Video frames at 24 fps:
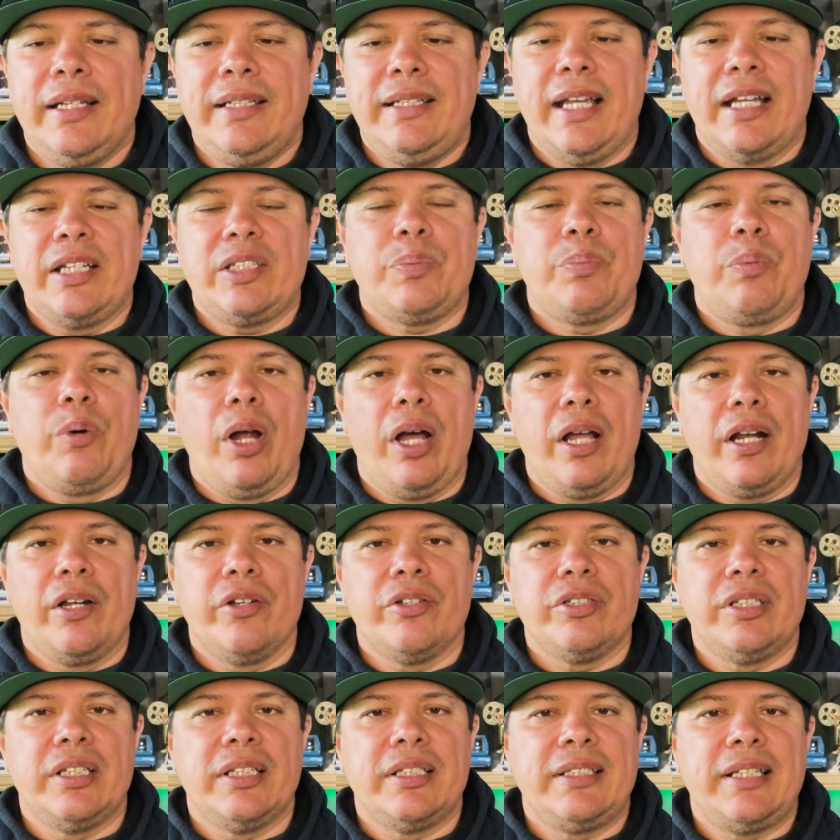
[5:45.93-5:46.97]

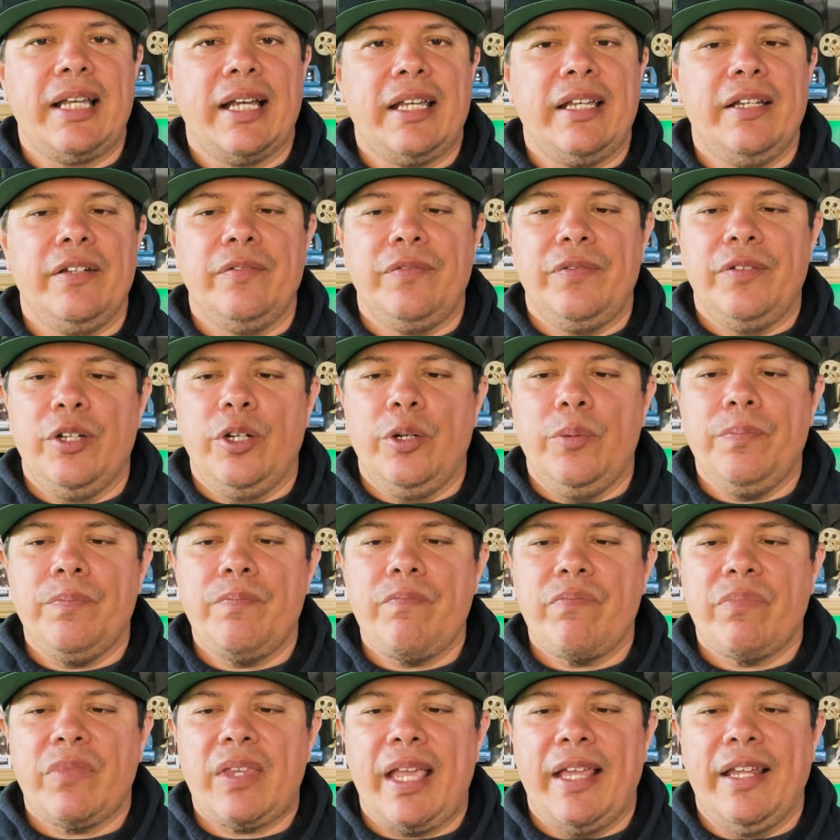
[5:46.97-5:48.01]
Desperados, the second
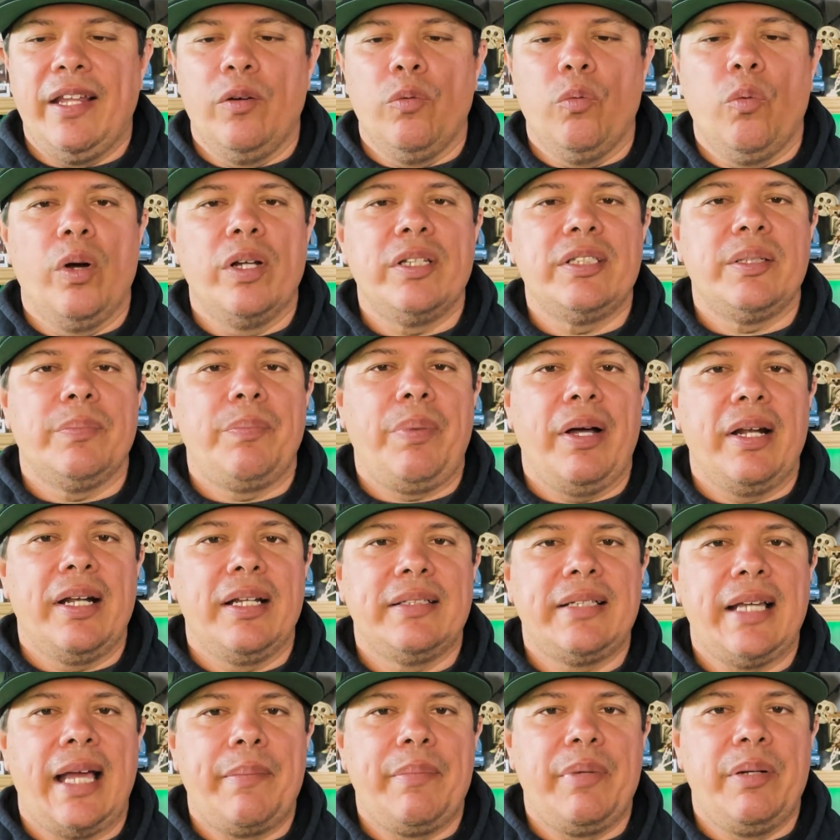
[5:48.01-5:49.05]
film. And then Once Upon
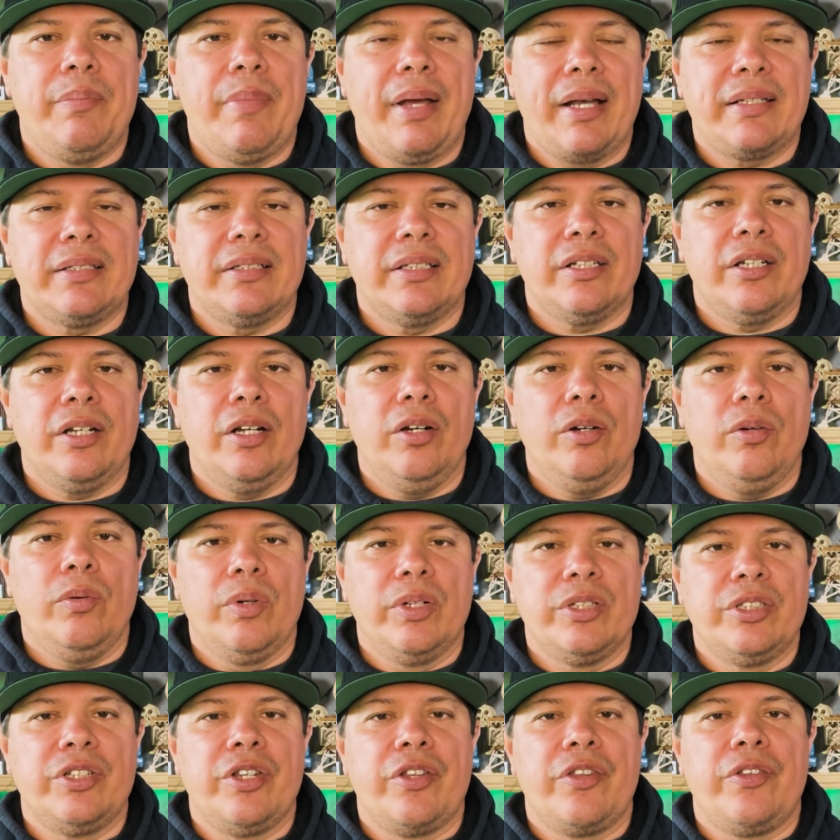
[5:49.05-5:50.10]
a Time in Mexico
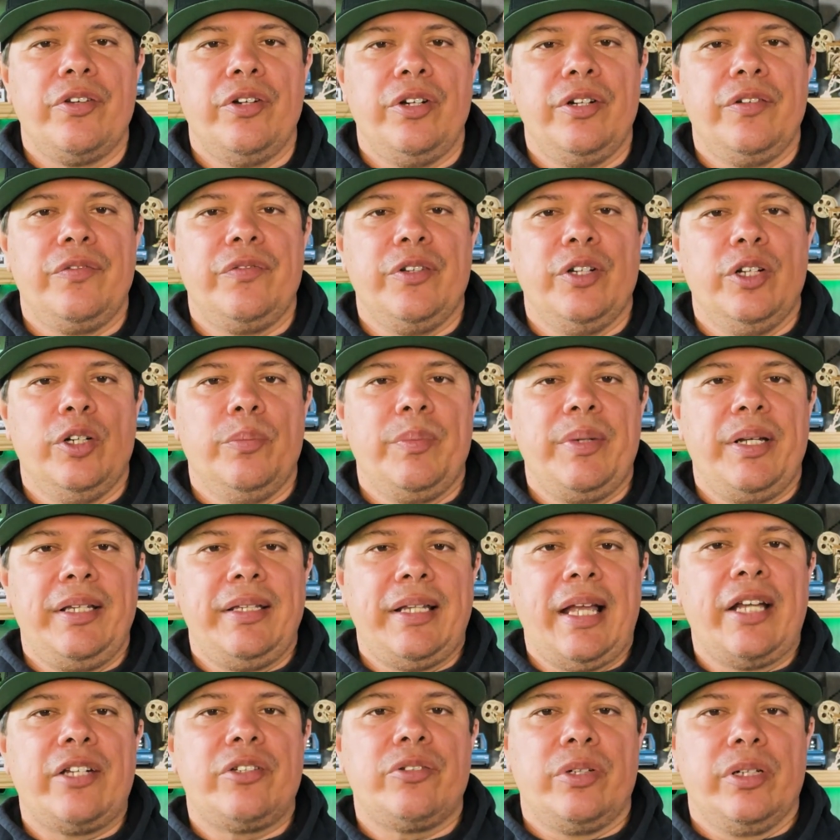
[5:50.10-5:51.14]
was the third film
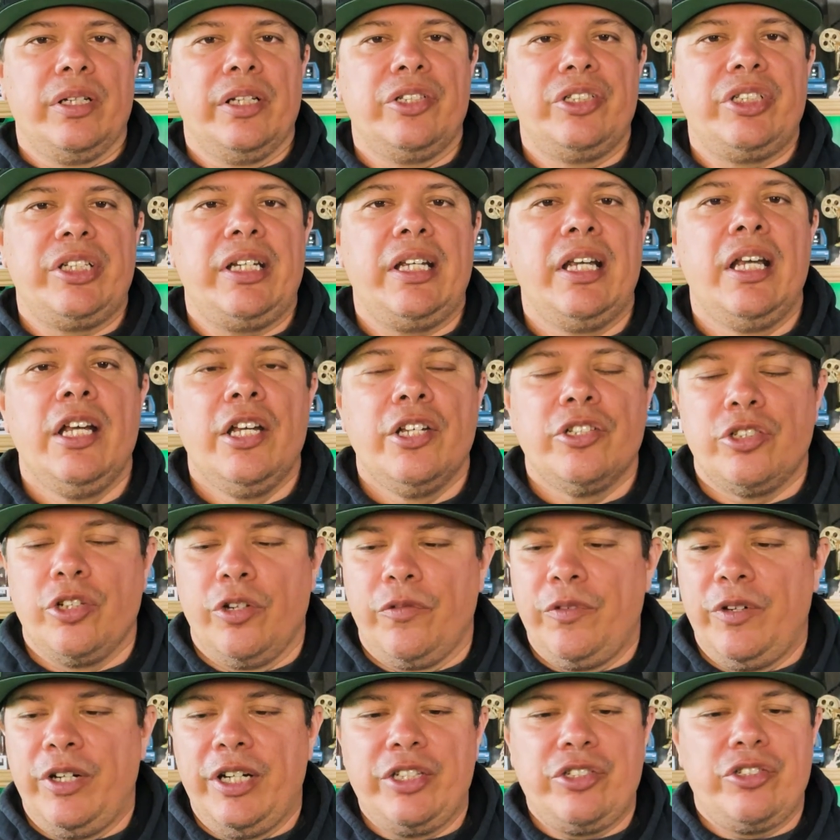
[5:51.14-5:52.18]
in that trilogy. So
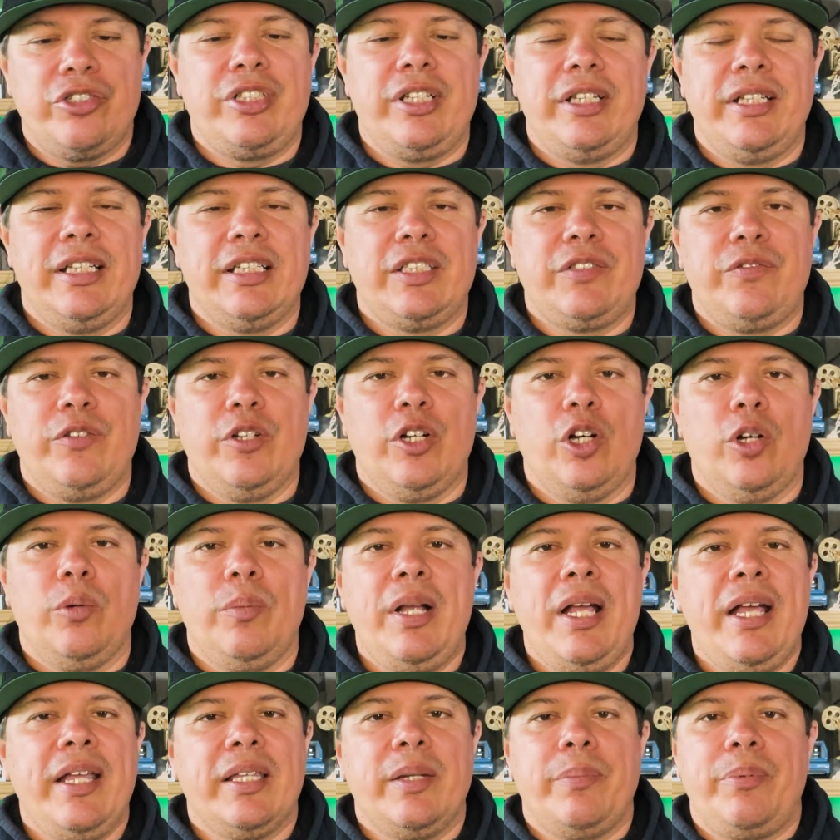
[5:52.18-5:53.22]
if you're interested in this
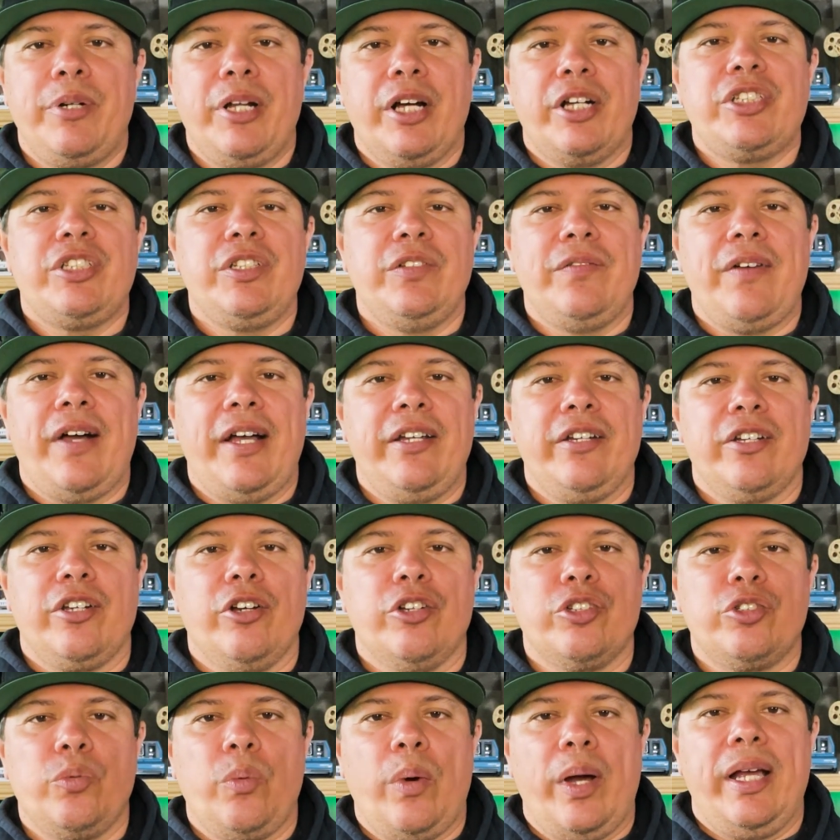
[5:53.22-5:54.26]
film, the production value
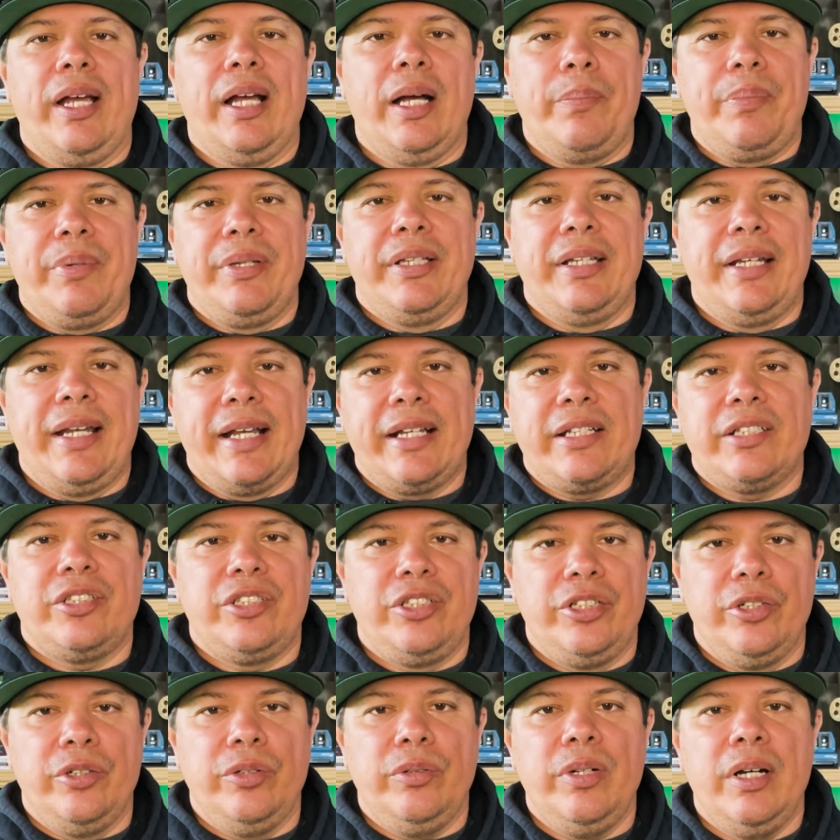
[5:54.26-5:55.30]
goes way up in the next
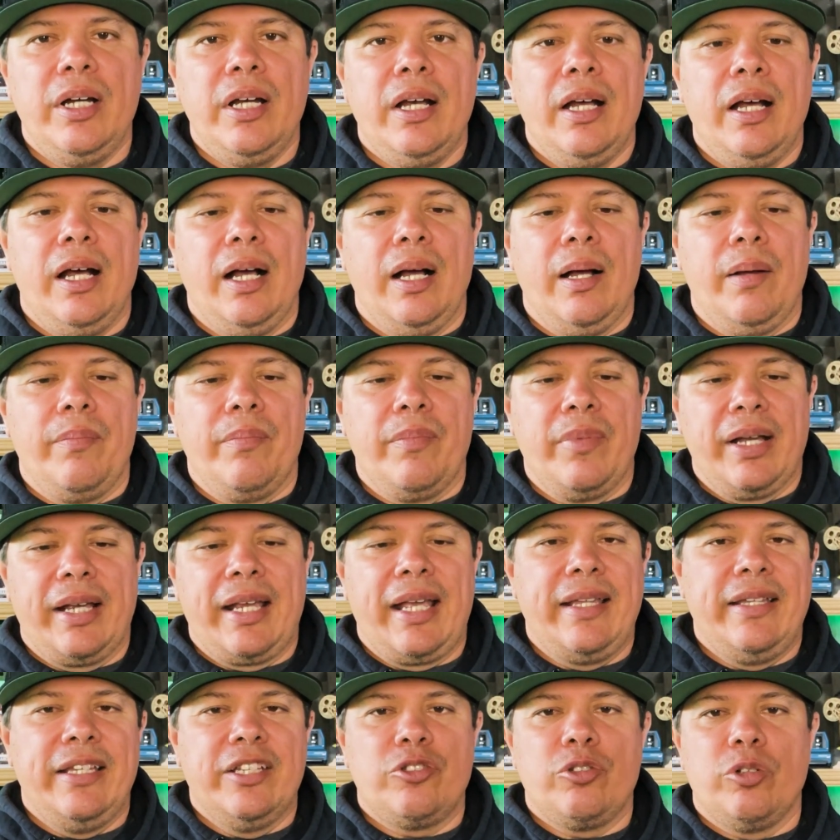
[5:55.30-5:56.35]
2.
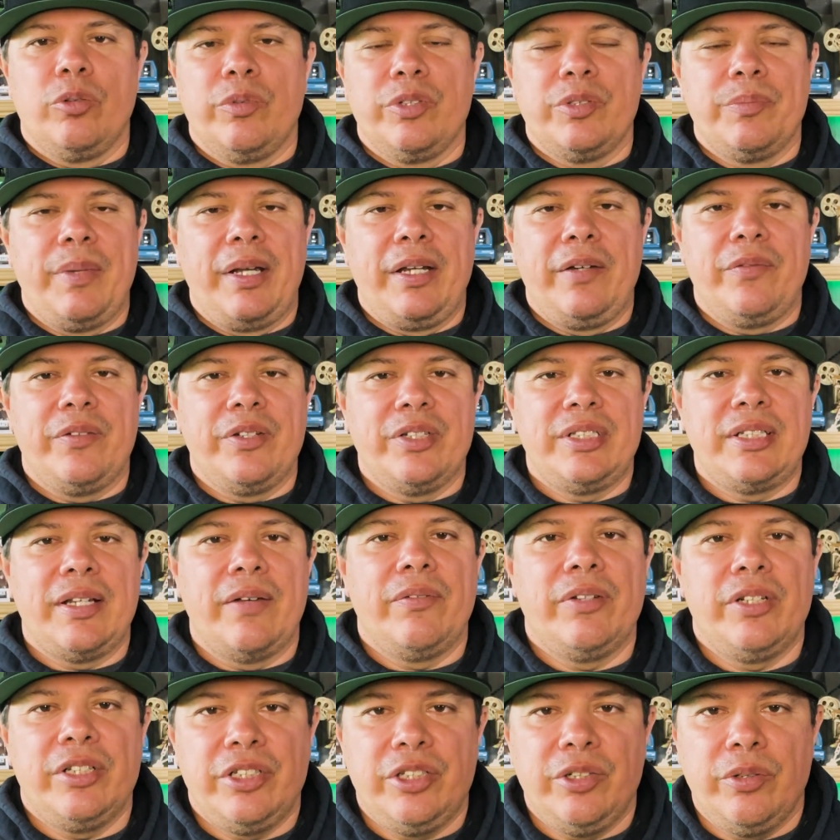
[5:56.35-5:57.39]
Again, this one was made for
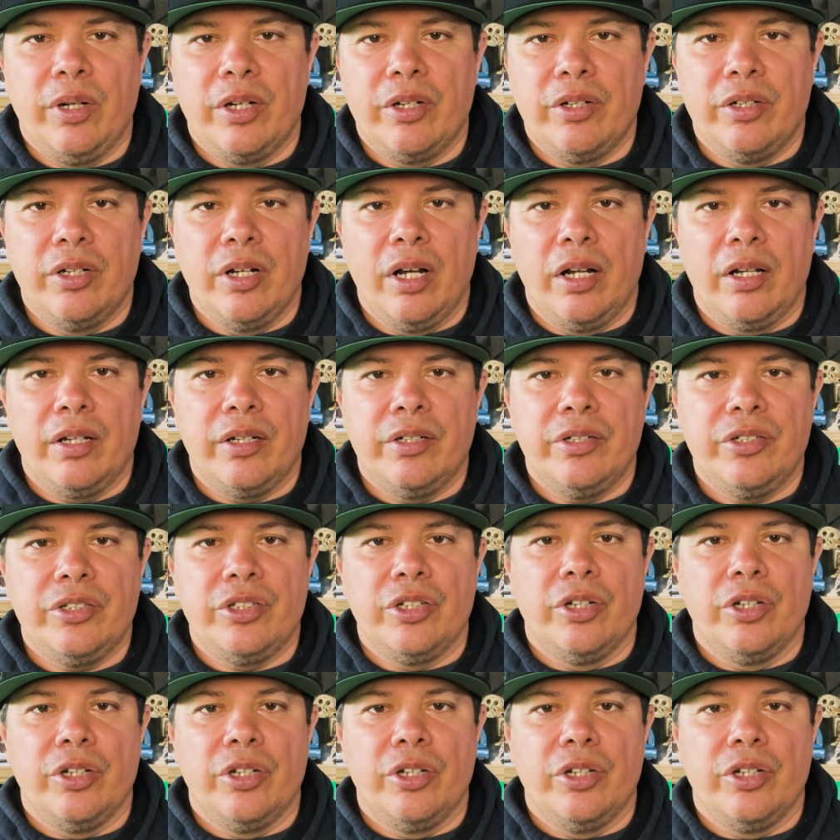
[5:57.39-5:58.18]
$7,200.